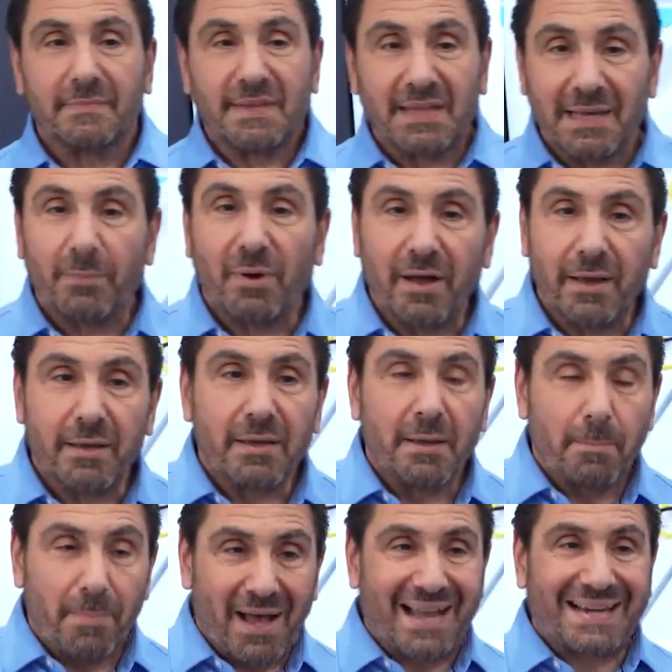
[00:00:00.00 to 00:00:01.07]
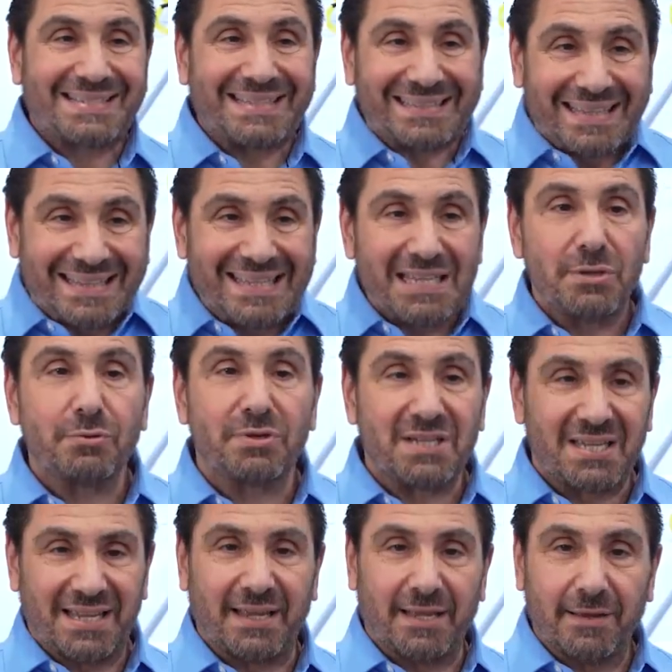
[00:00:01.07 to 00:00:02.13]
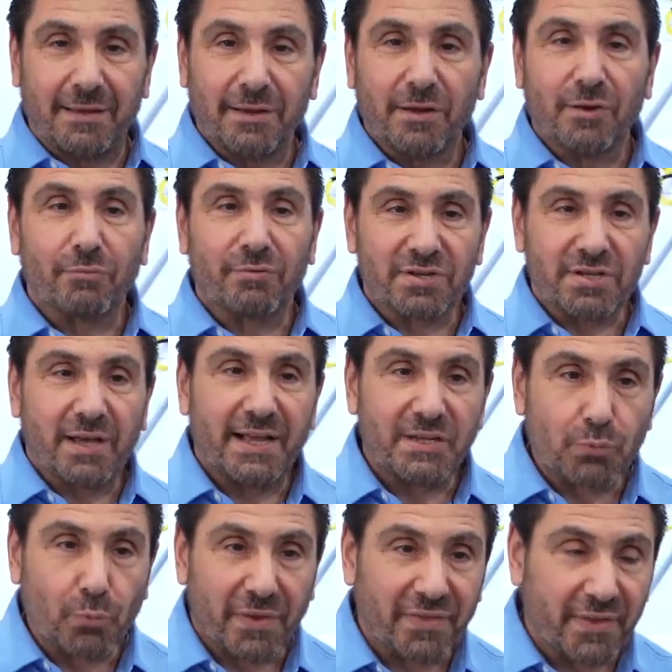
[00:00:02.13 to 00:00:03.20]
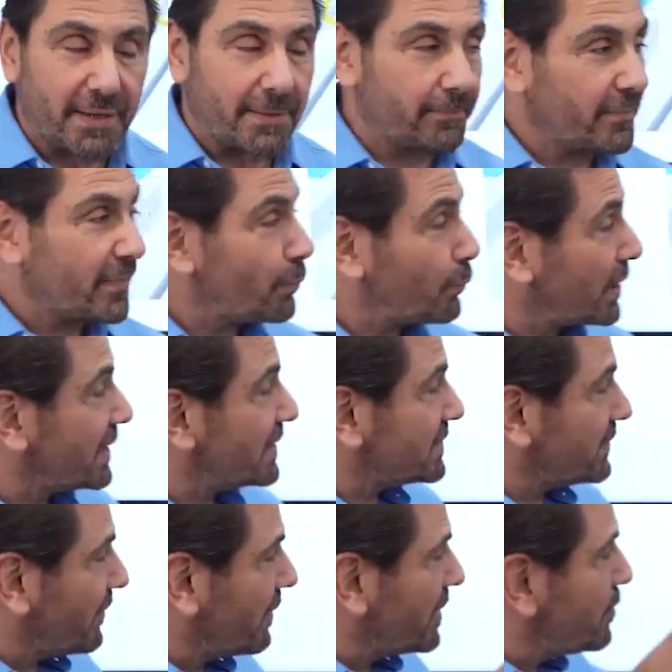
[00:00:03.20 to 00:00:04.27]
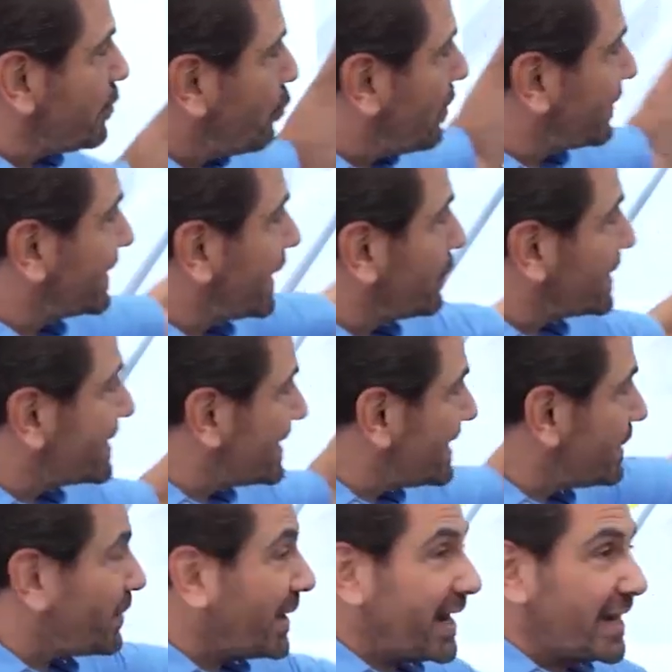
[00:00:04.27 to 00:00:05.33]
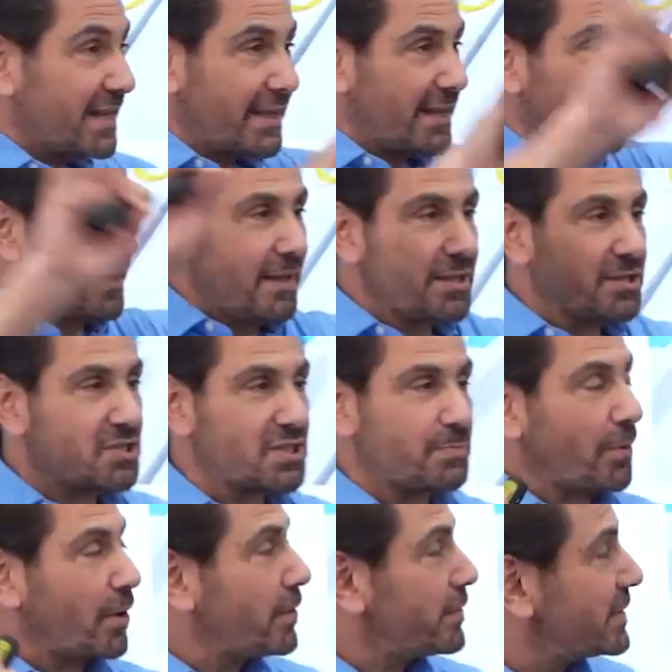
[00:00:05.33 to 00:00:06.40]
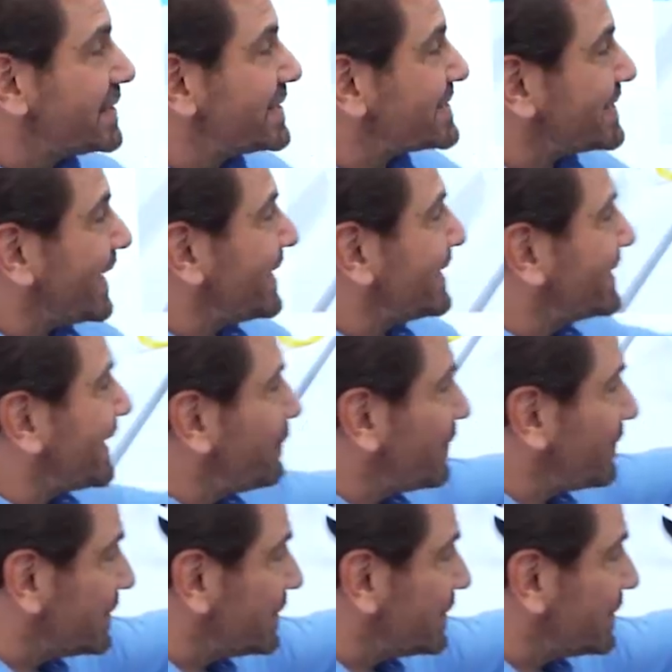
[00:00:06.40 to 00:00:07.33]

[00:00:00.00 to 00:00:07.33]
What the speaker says: EMI box that the DUT resides within. It's very important that we keep any spurious, any type of